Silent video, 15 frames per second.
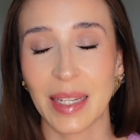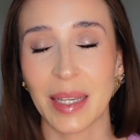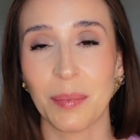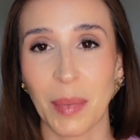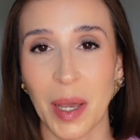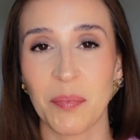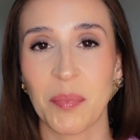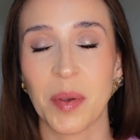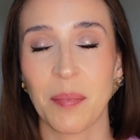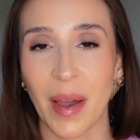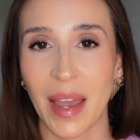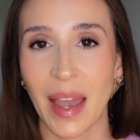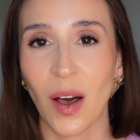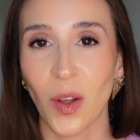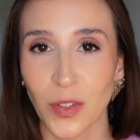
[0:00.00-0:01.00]
It might be
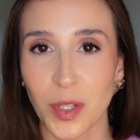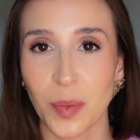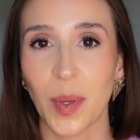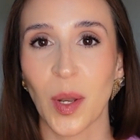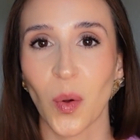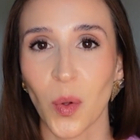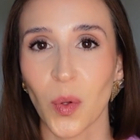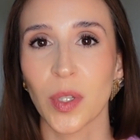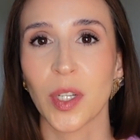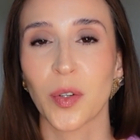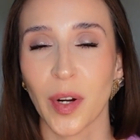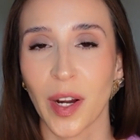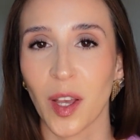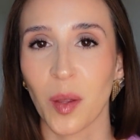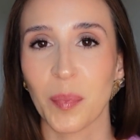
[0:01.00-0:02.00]
my ultimate holy
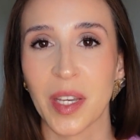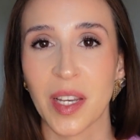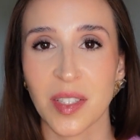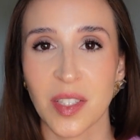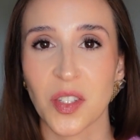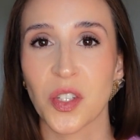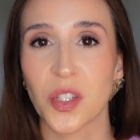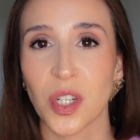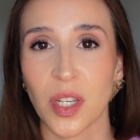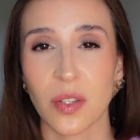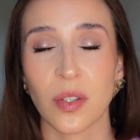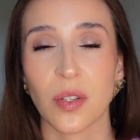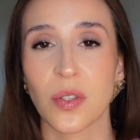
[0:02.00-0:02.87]
grail because it's just